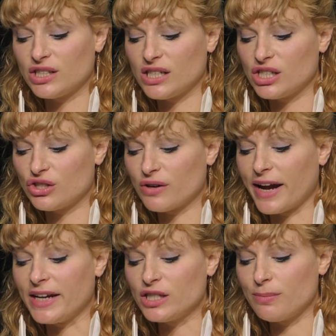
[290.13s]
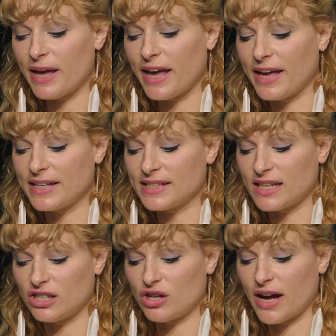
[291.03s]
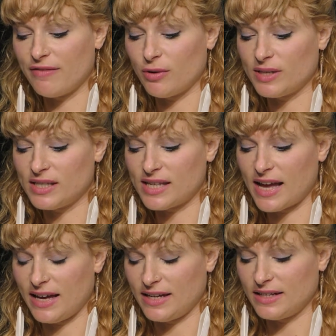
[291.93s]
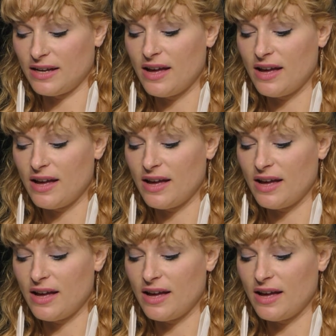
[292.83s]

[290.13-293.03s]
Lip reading: these strange pangs that drive you insane,